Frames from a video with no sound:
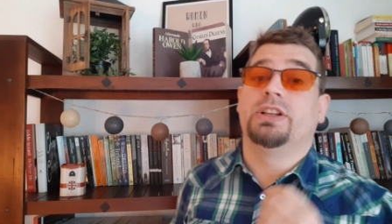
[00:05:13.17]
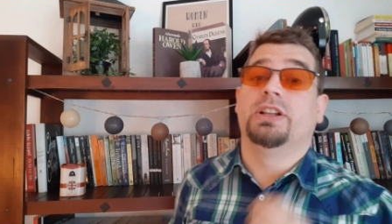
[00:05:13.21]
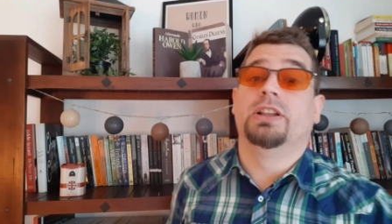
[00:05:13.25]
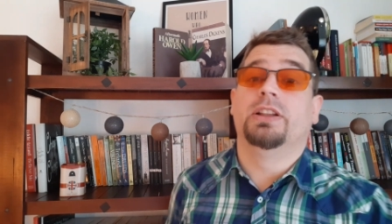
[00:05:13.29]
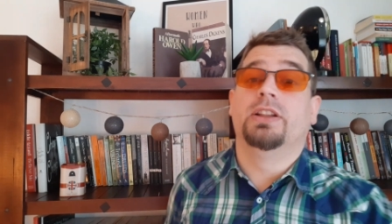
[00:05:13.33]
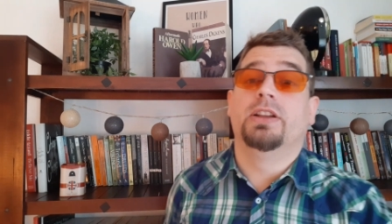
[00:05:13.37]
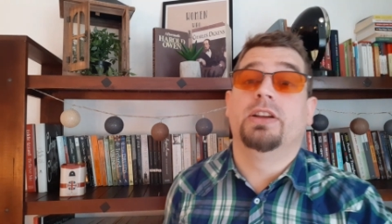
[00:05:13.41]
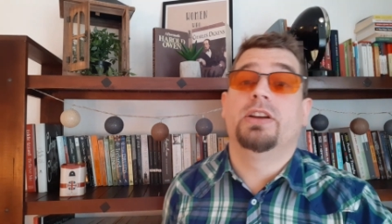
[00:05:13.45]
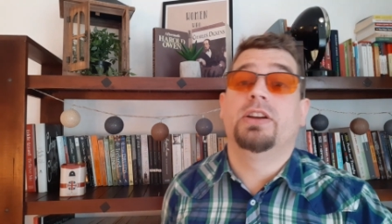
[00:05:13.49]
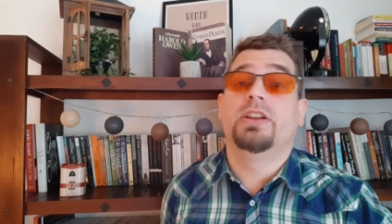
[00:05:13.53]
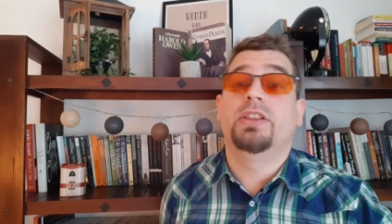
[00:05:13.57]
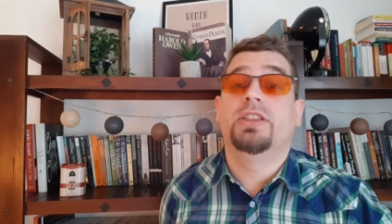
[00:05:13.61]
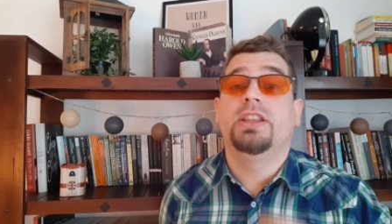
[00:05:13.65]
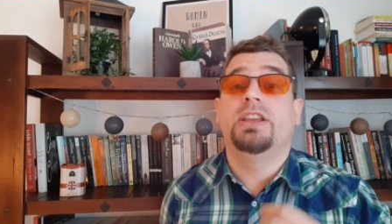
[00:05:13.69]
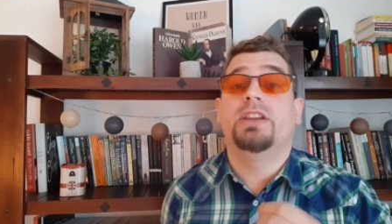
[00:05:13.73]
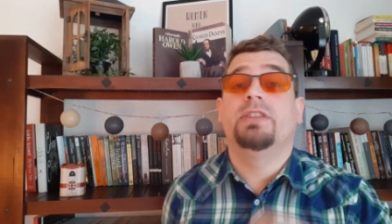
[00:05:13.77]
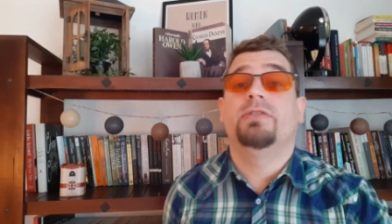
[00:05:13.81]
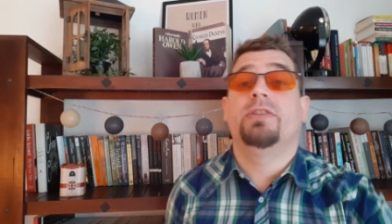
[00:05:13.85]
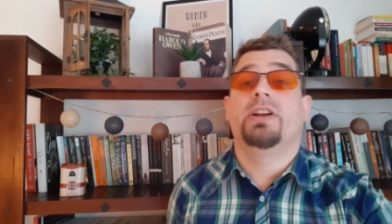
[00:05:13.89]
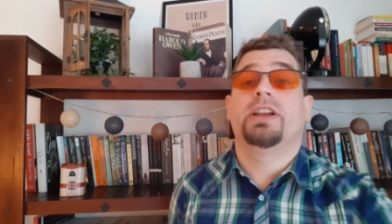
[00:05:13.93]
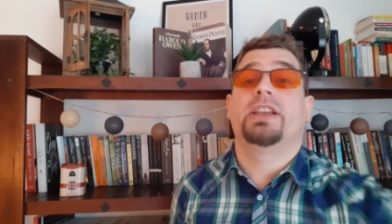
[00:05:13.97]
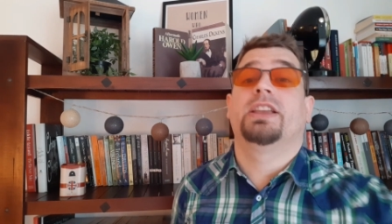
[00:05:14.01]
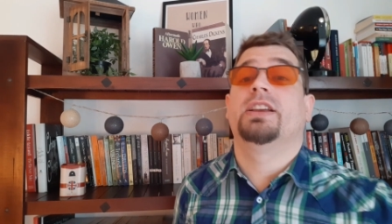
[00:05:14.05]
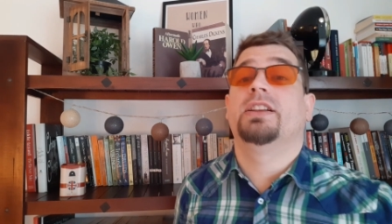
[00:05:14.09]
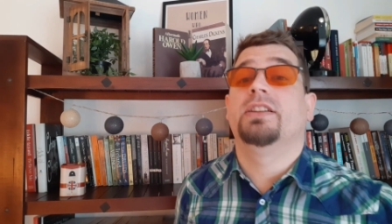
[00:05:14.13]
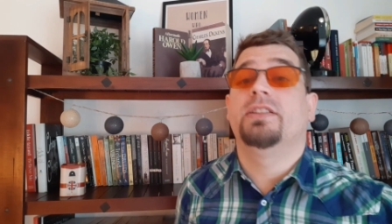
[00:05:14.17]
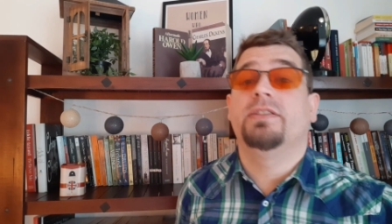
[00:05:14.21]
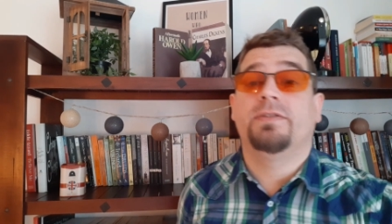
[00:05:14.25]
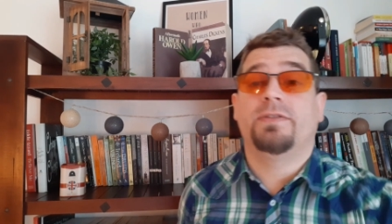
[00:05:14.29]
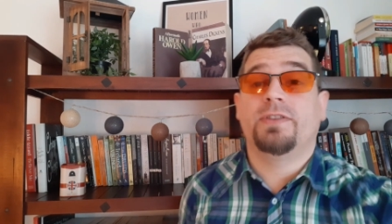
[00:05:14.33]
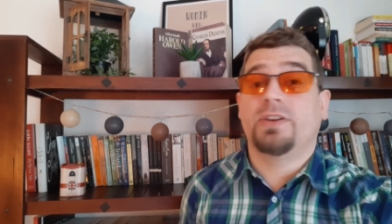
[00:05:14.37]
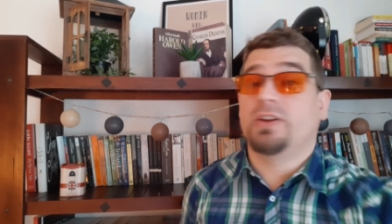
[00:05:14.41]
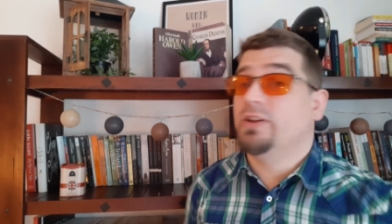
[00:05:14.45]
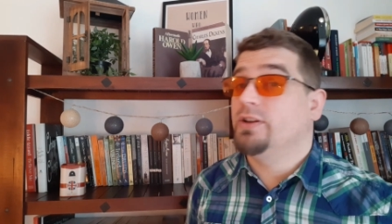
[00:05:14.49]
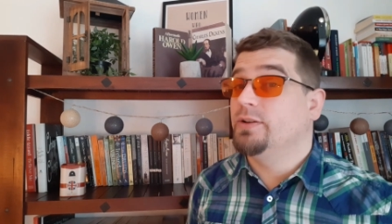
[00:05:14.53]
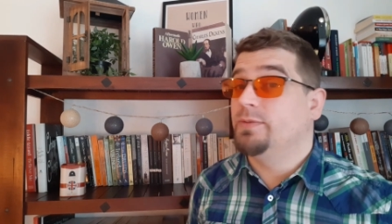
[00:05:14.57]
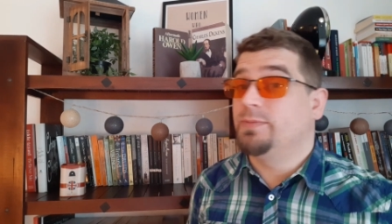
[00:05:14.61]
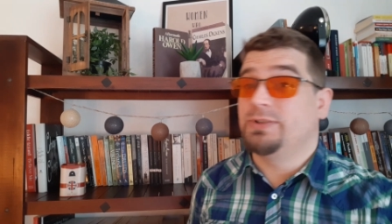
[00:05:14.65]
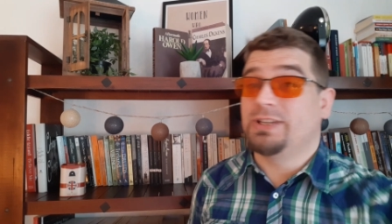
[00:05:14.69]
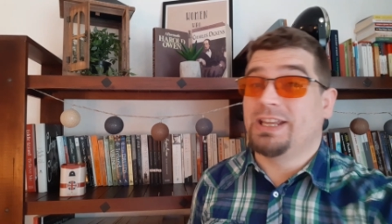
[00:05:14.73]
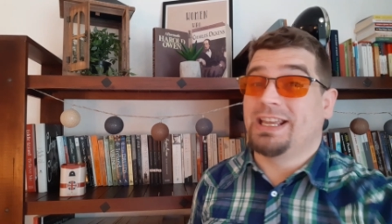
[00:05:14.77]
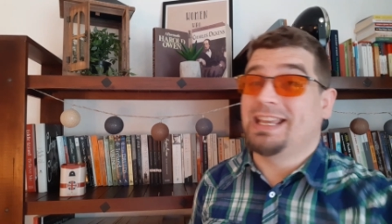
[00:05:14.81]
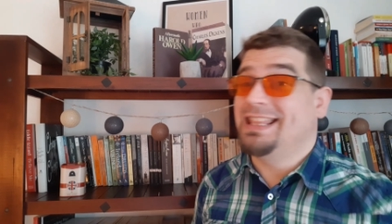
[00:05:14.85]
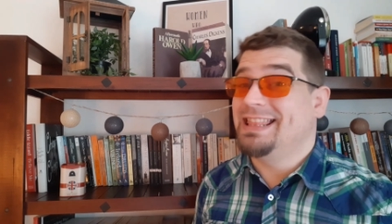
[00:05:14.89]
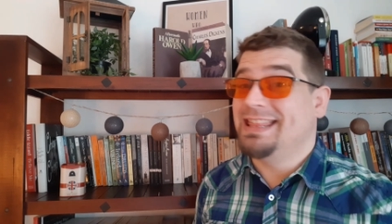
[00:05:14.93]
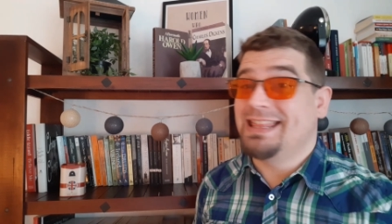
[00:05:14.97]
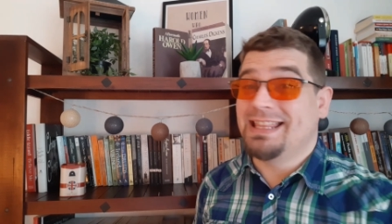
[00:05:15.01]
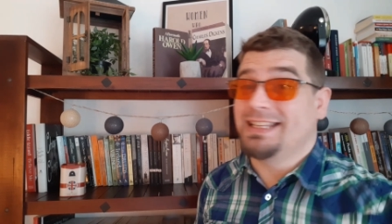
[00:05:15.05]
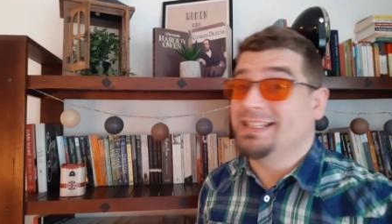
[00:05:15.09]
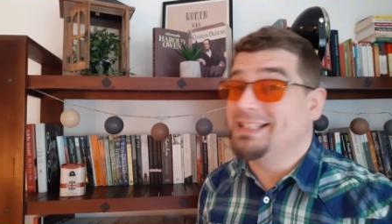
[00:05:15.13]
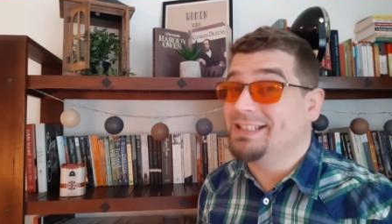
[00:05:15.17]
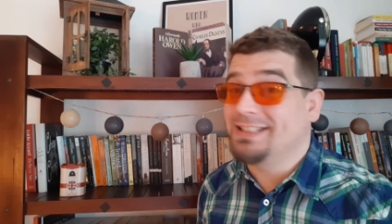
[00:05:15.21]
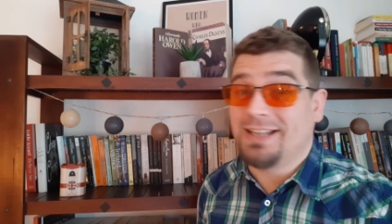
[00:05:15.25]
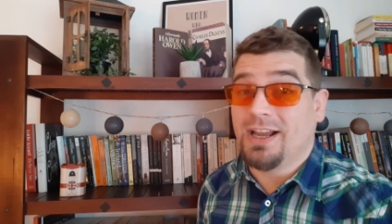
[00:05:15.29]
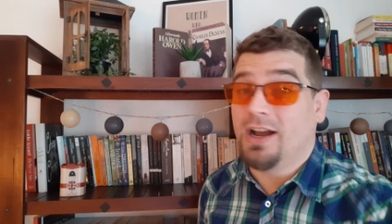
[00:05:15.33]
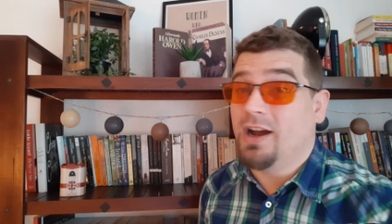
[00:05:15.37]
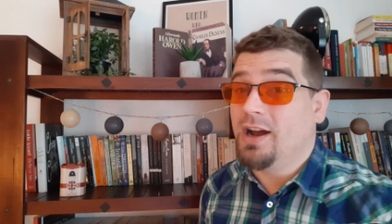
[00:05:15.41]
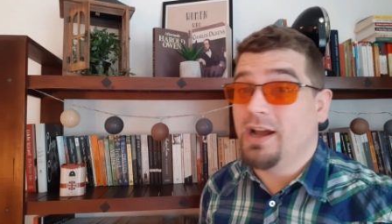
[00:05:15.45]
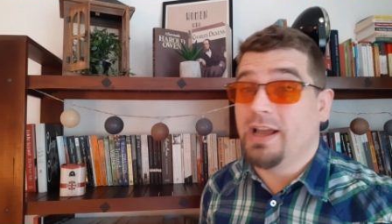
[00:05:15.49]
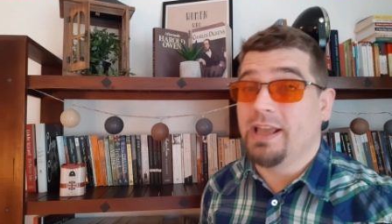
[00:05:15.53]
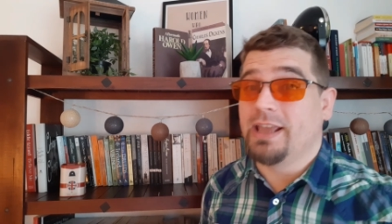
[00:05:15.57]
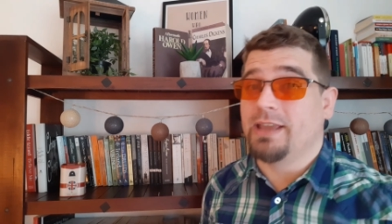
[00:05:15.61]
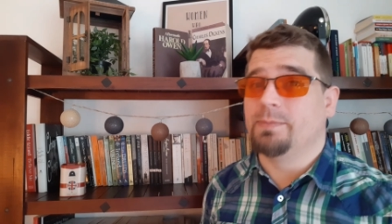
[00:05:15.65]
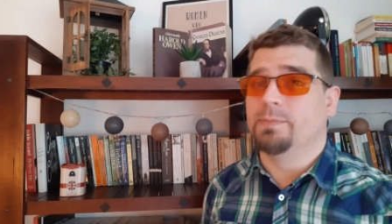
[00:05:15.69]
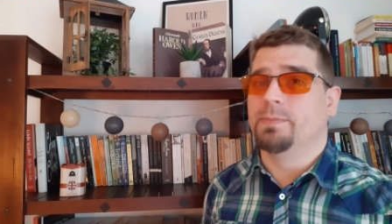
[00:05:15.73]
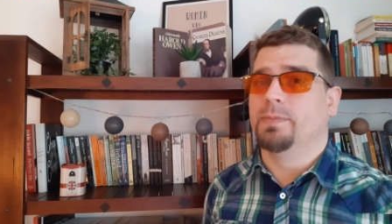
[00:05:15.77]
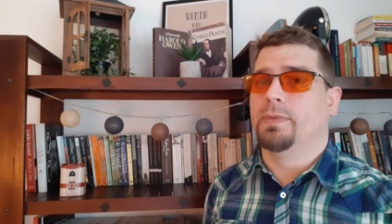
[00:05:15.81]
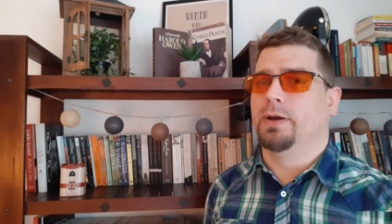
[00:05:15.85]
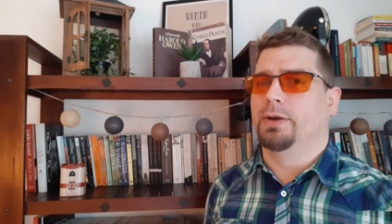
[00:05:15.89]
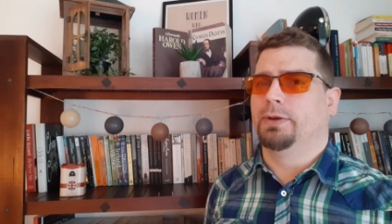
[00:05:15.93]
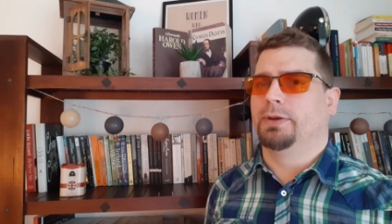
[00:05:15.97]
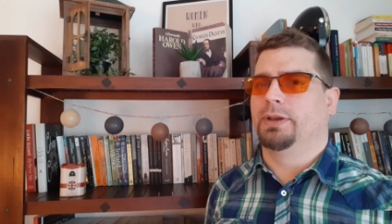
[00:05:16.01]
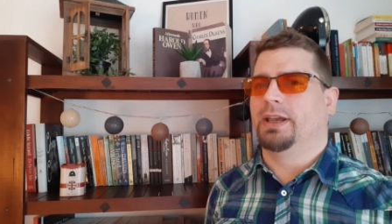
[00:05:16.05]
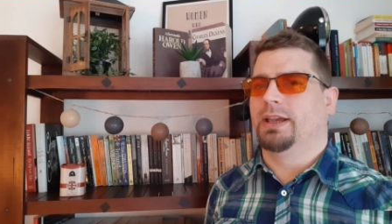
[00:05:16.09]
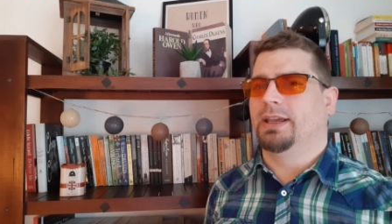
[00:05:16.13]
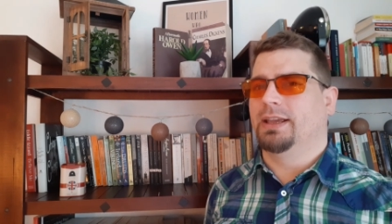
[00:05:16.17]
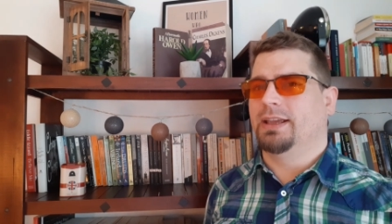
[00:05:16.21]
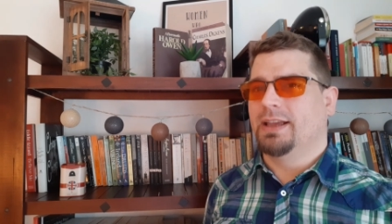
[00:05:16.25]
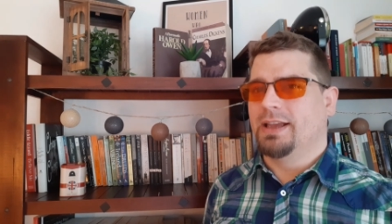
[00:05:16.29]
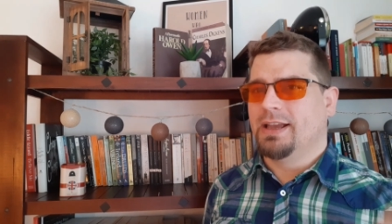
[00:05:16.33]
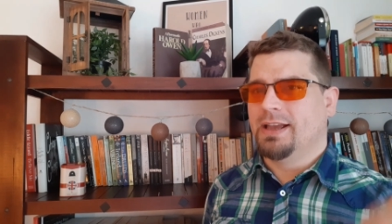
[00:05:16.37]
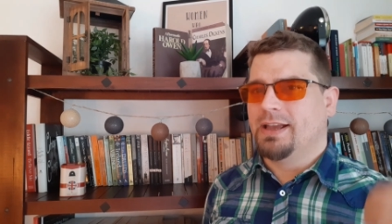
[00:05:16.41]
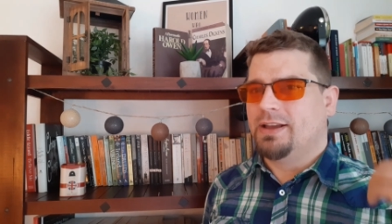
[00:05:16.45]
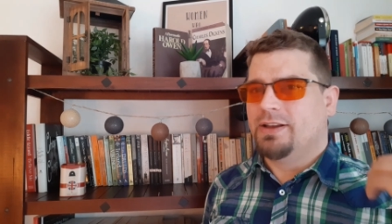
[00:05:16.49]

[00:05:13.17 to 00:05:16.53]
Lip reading: Learn the irregular verbs in this time, okay?